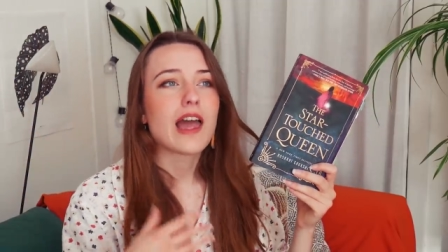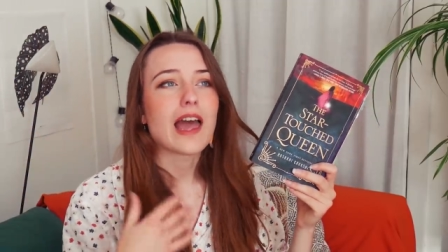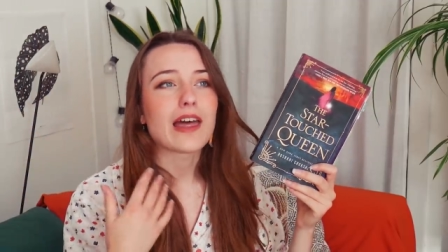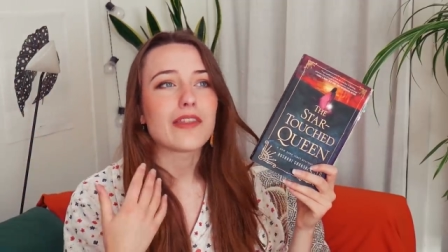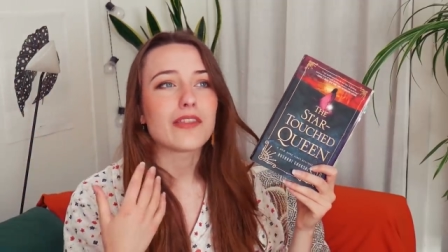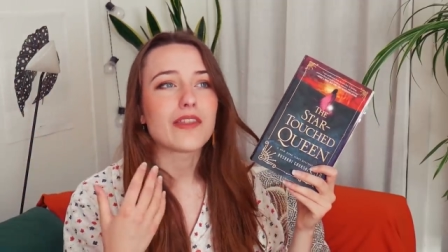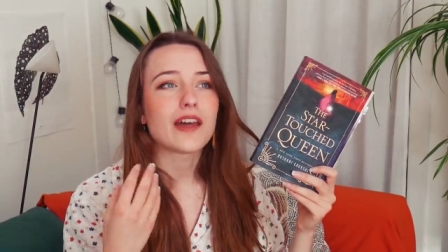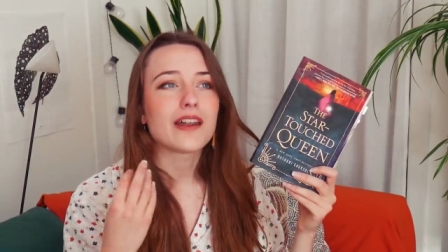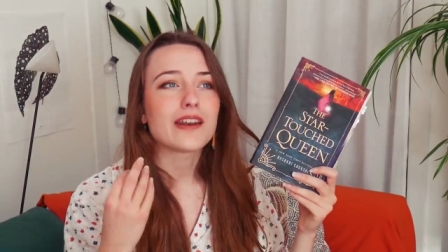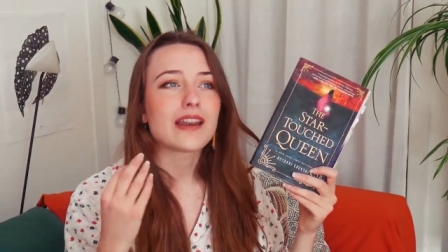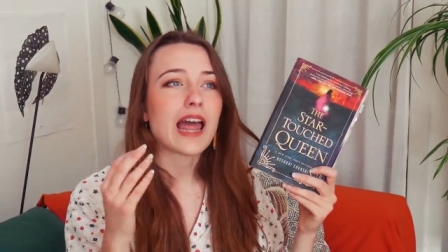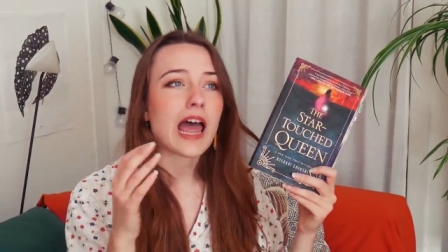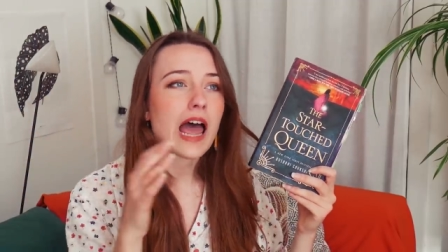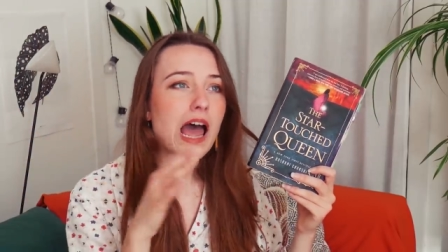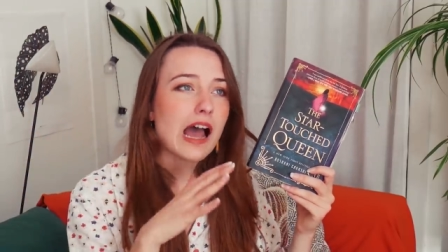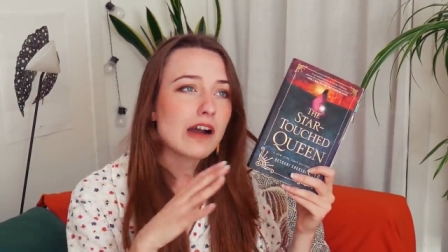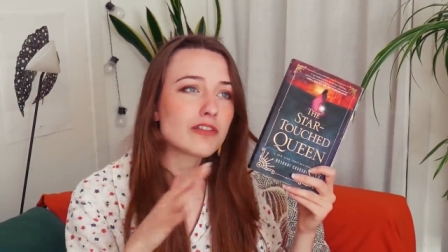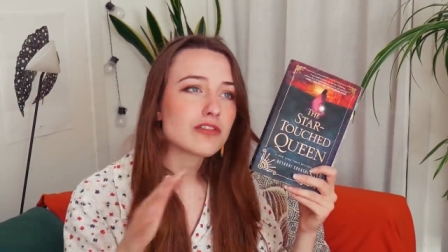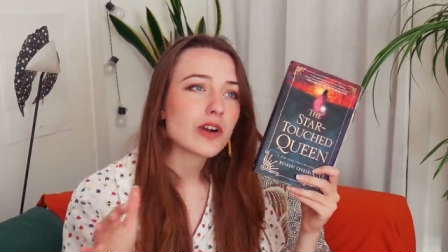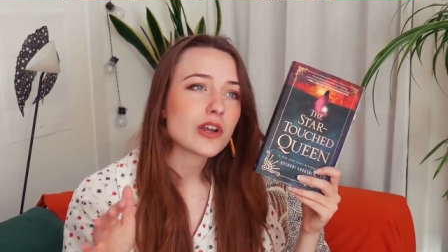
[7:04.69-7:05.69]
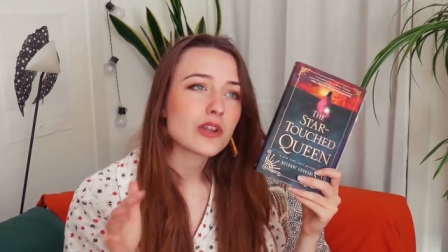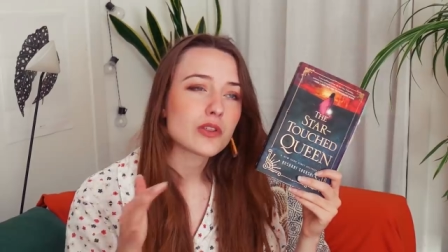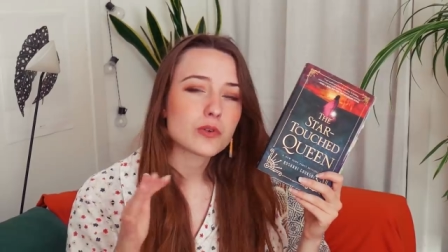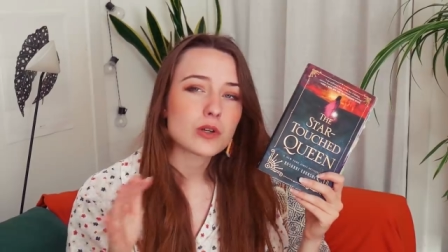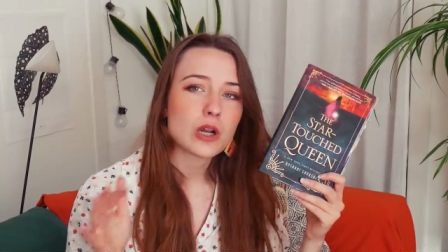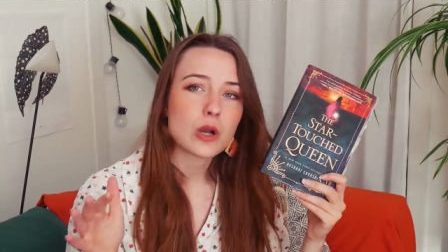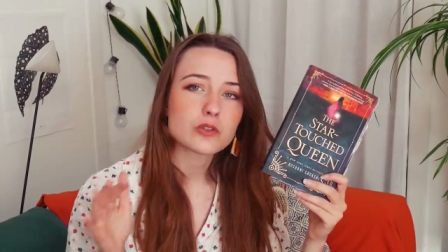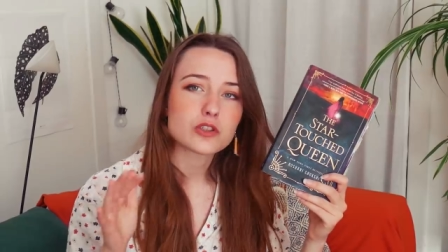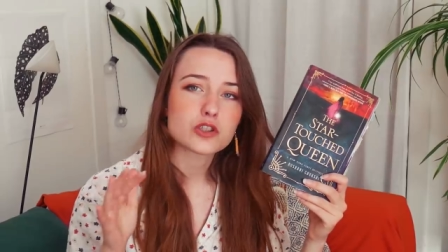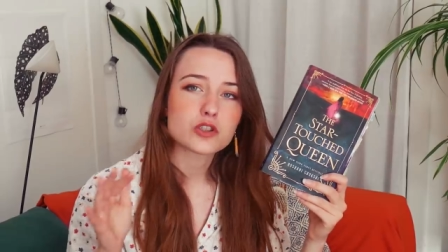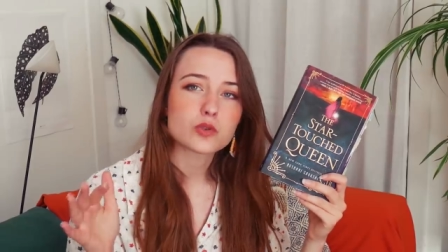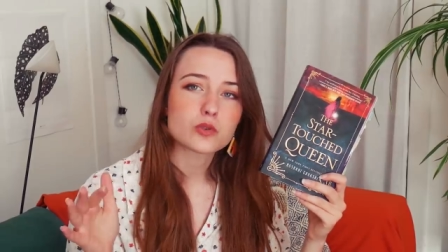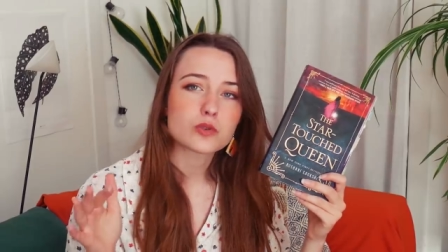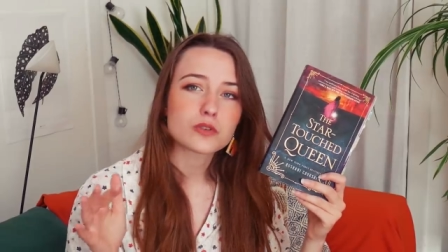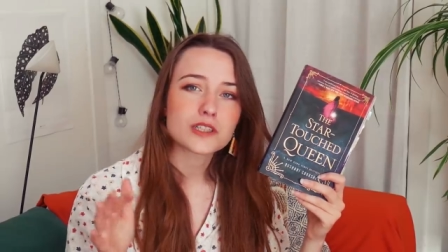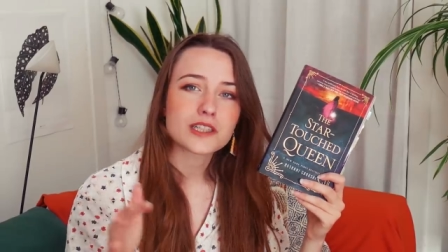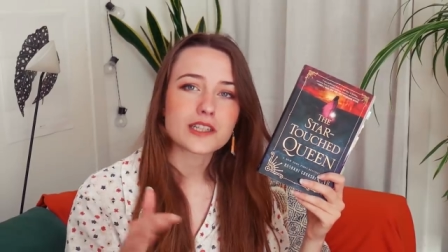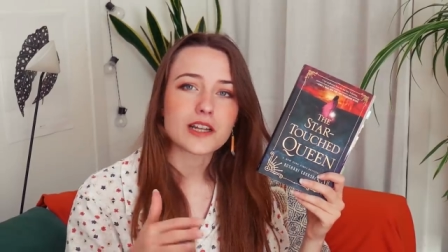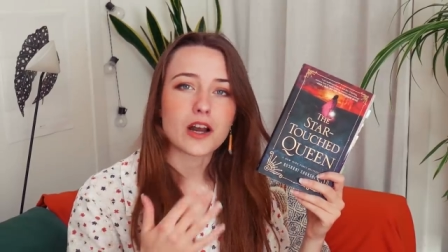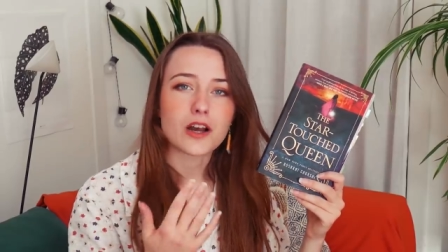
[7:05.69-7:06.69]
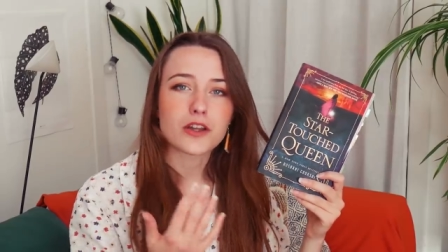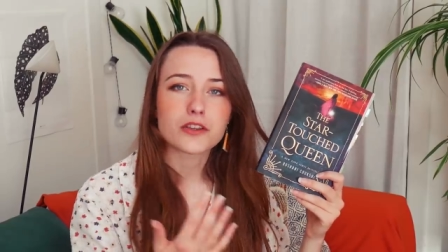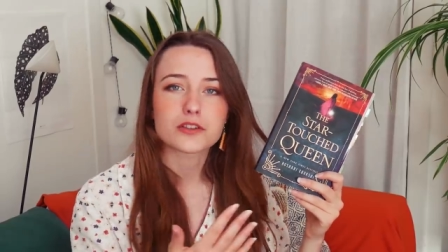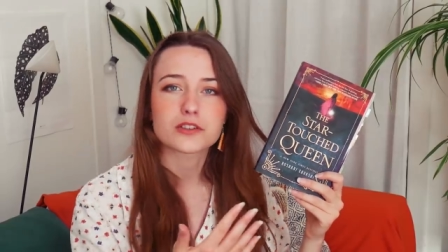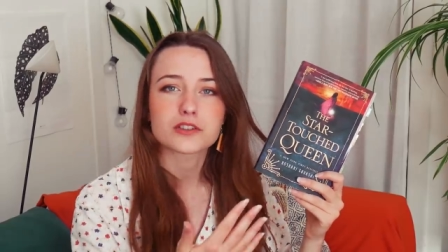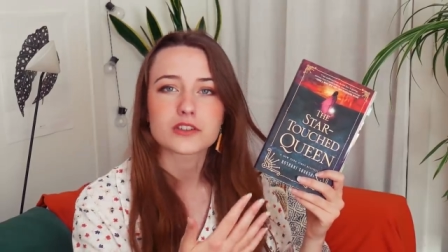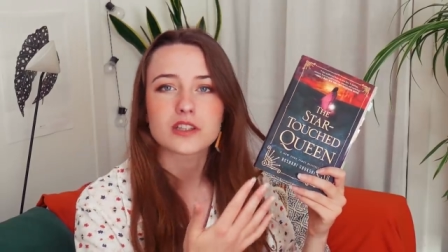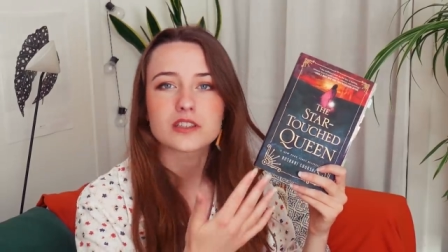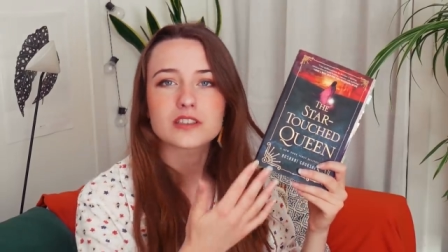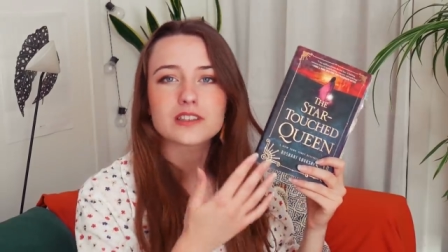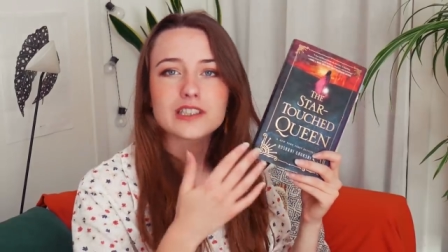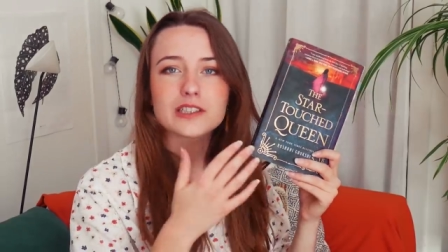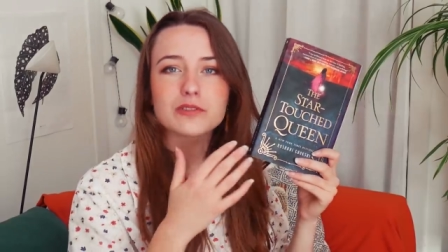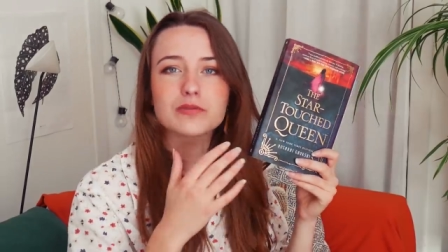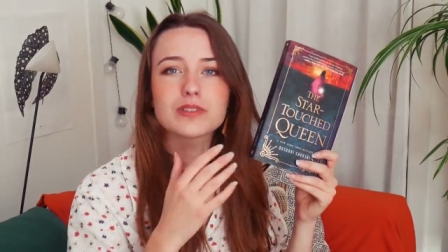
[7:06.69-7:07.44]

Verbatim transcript: and then halfway throughout the story the author suddenly